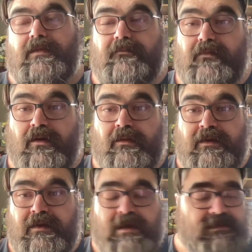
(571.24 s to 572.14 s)
for all
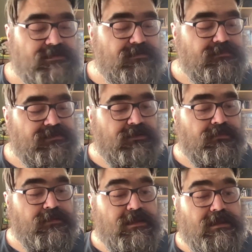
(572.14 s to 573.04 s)
you guys. So
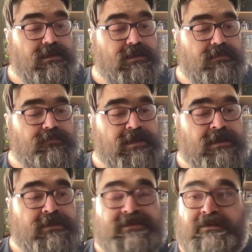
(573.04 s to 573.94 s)
thank
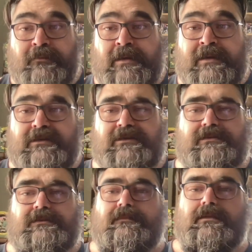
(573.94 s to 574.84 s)
you so
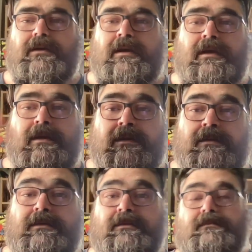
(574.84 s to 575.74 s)
much,
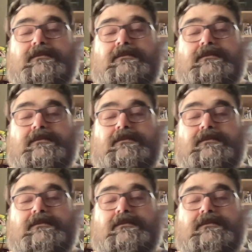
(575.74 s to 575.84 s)
and